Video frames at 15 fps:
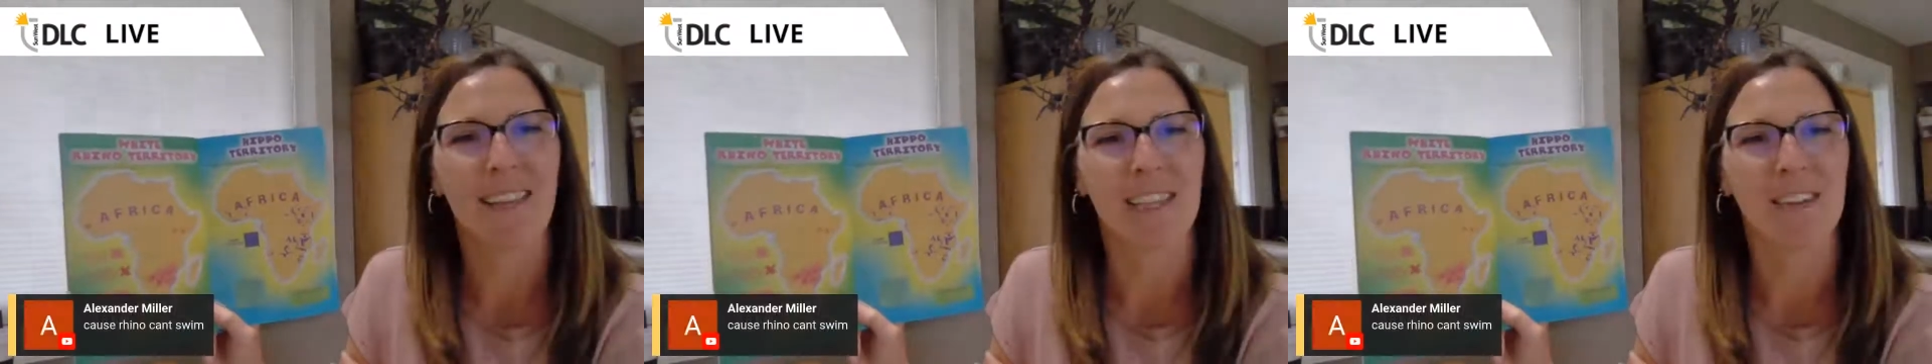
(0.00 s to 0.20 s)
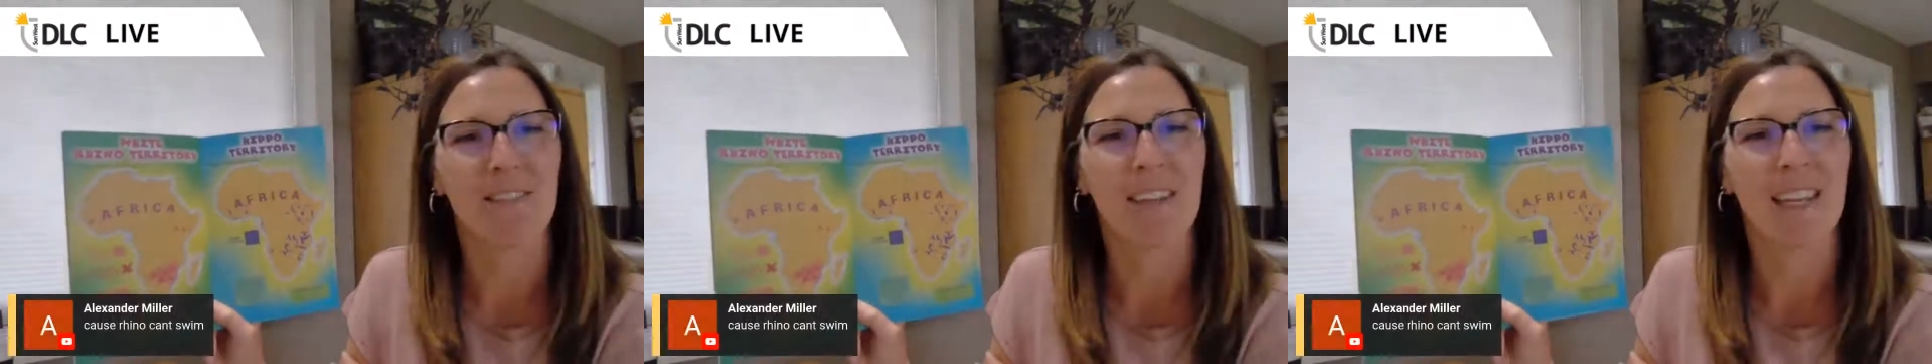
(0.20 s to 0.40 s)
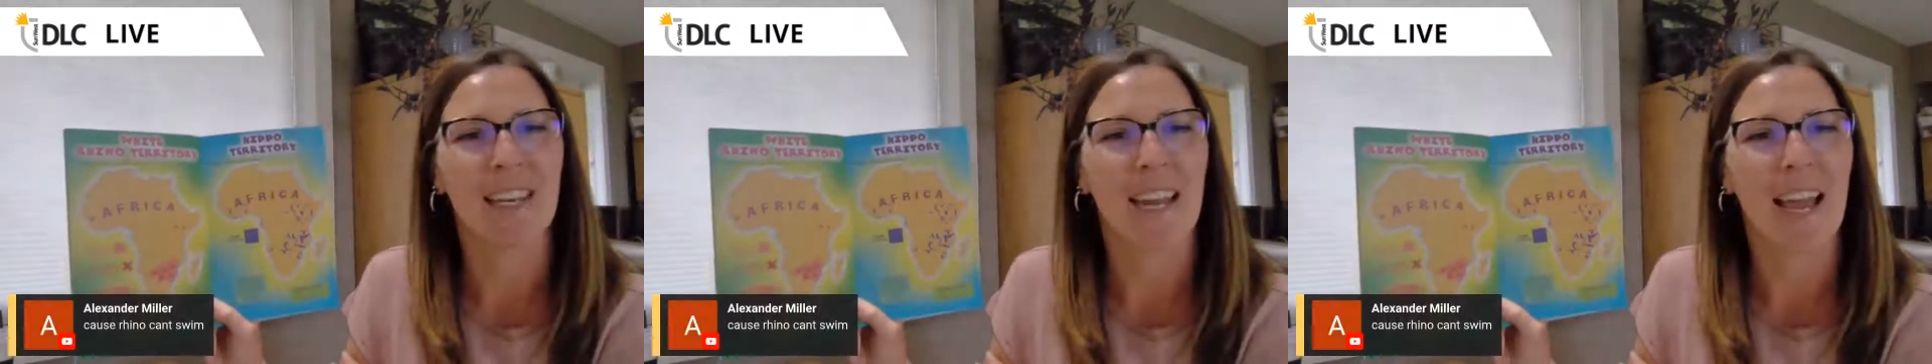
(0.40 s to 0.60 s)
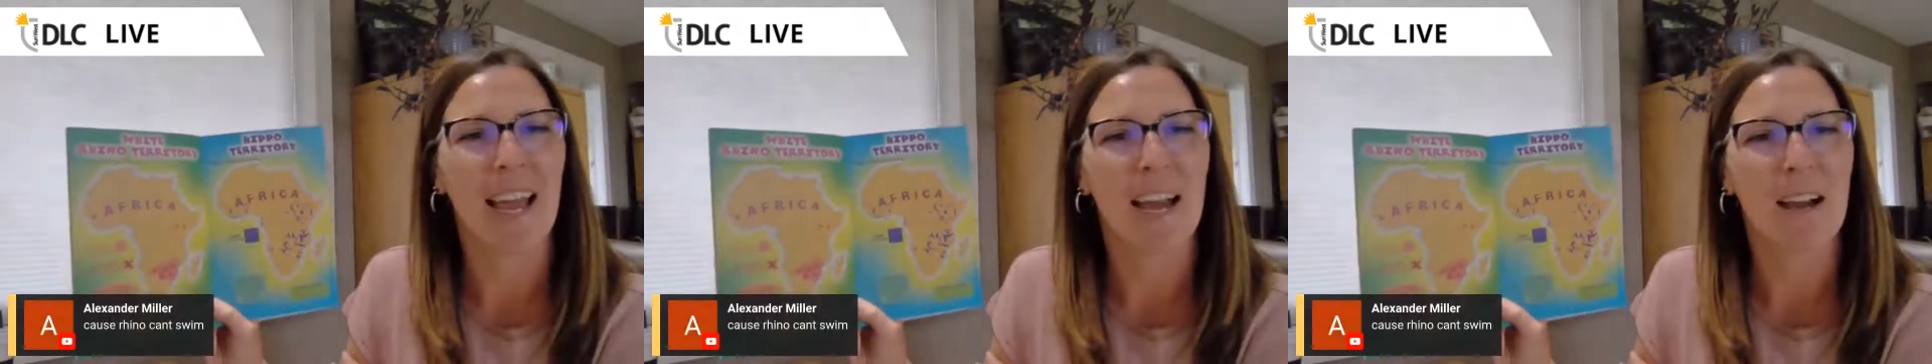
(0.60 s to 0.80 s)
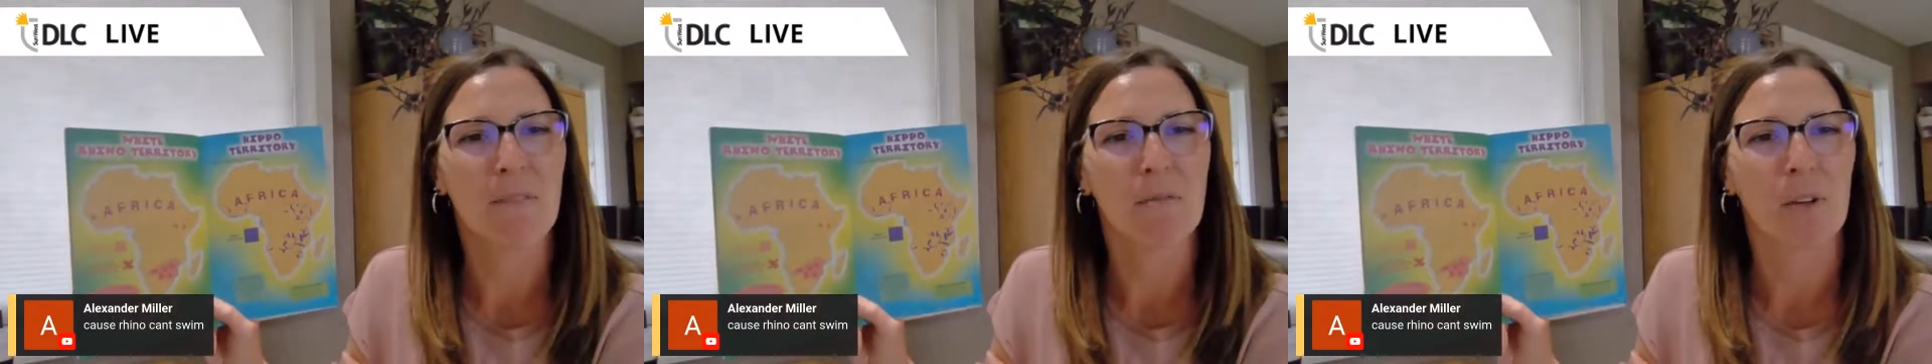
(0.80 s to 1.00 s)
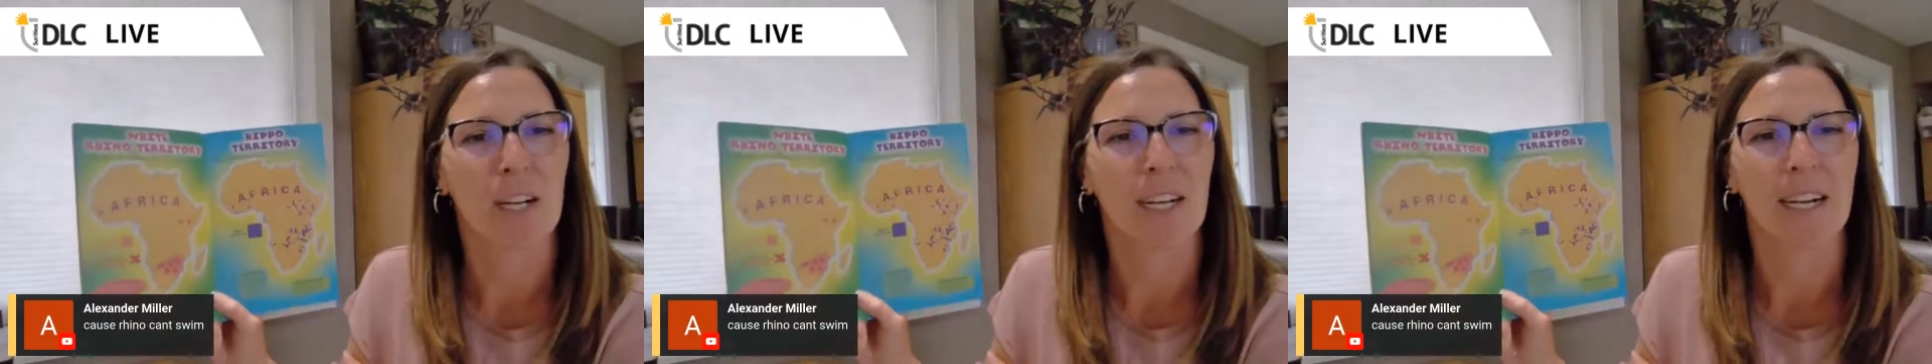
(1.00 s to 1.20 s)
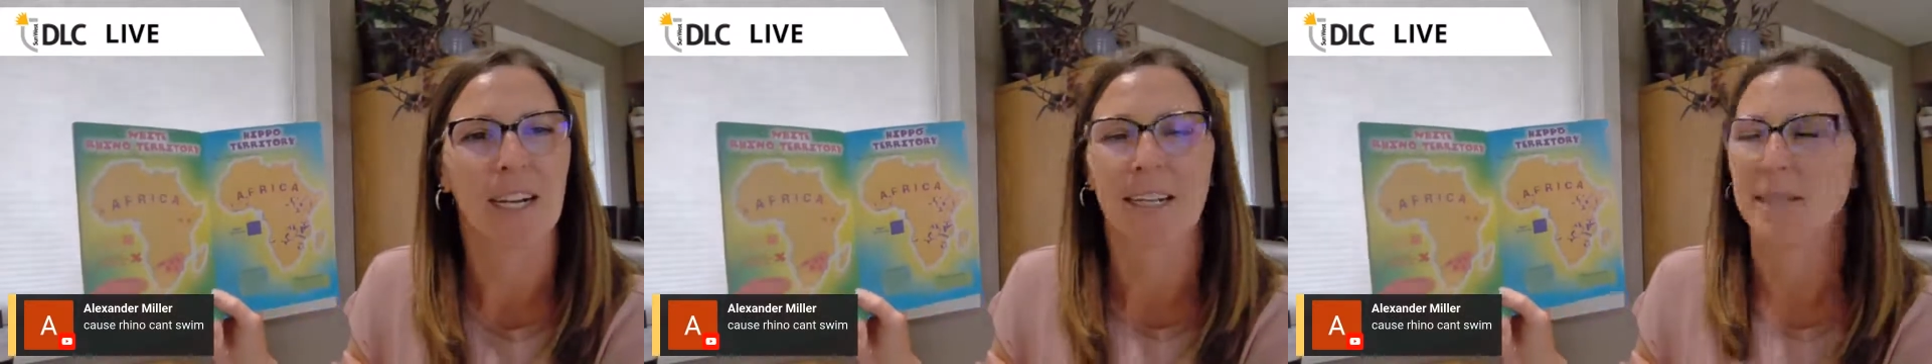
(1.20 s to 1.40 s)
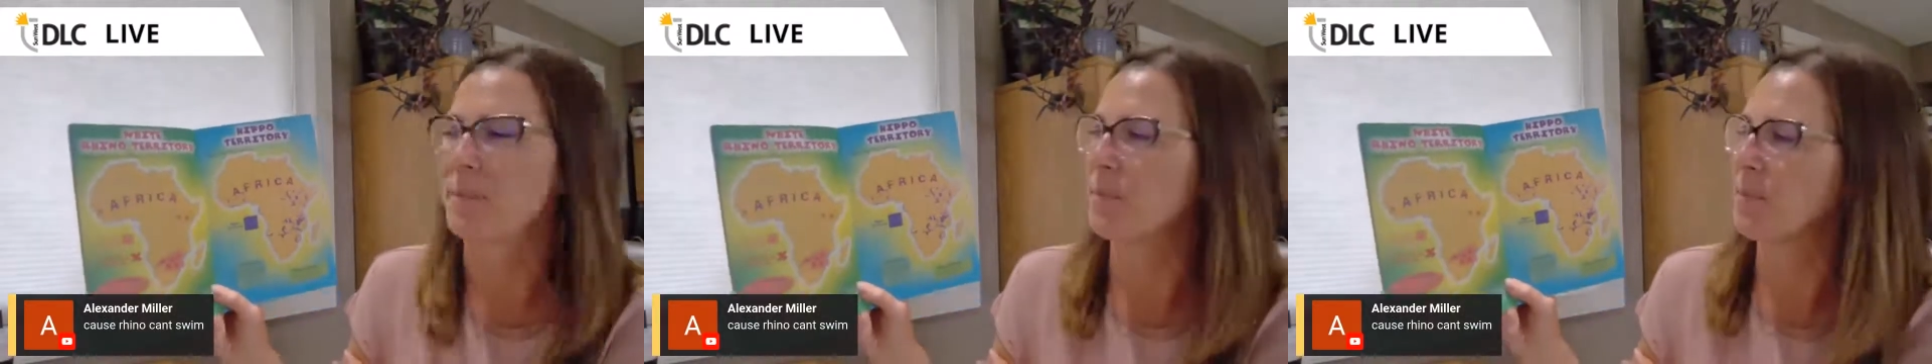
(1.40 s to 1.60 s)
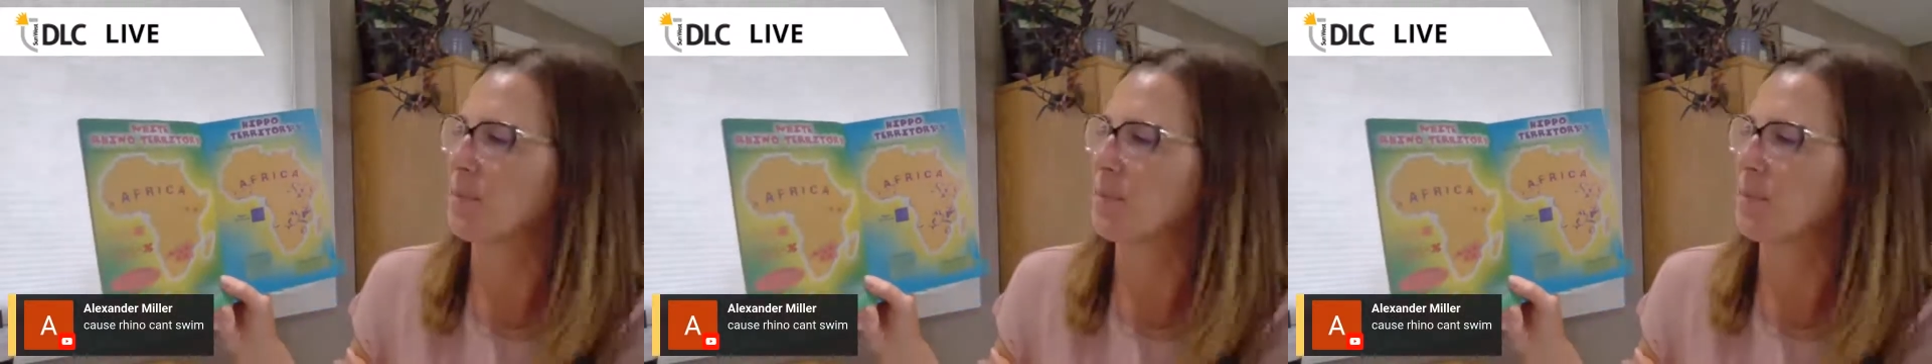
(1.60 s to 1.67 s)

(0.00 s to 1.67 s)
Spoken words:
live in Africa.